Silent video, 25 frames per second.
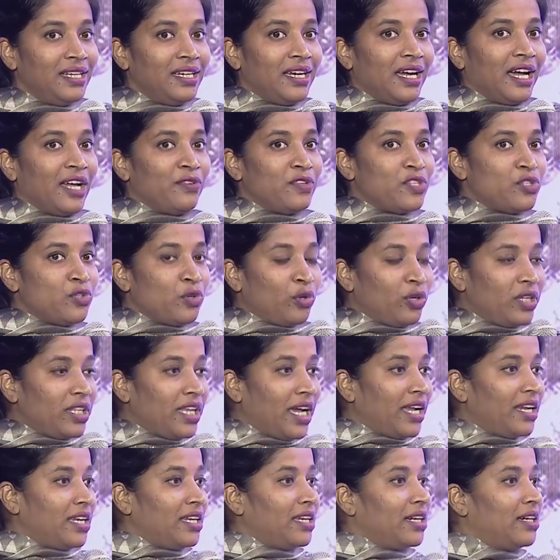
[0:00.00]
I was told
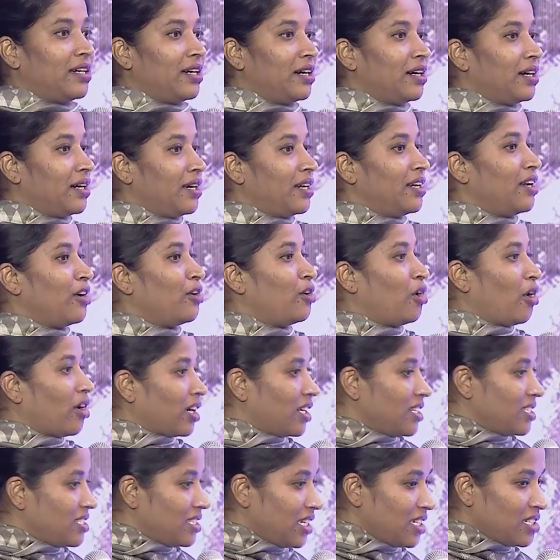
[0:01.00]
that an
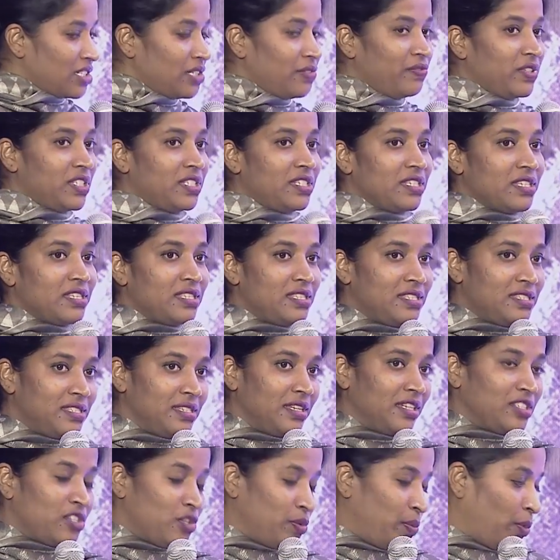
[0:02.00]
organization which is
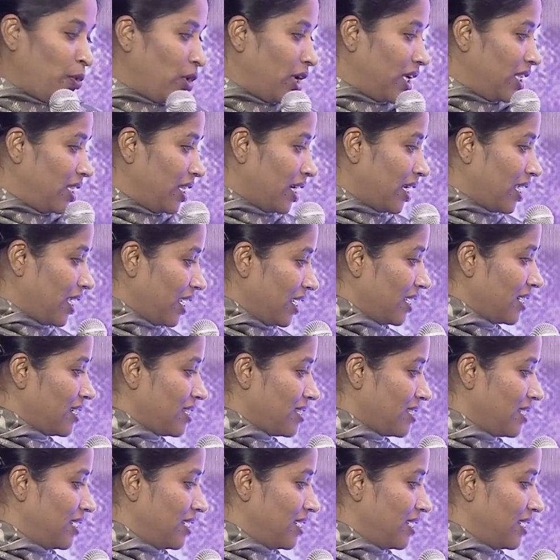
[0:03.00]
supporting the kids,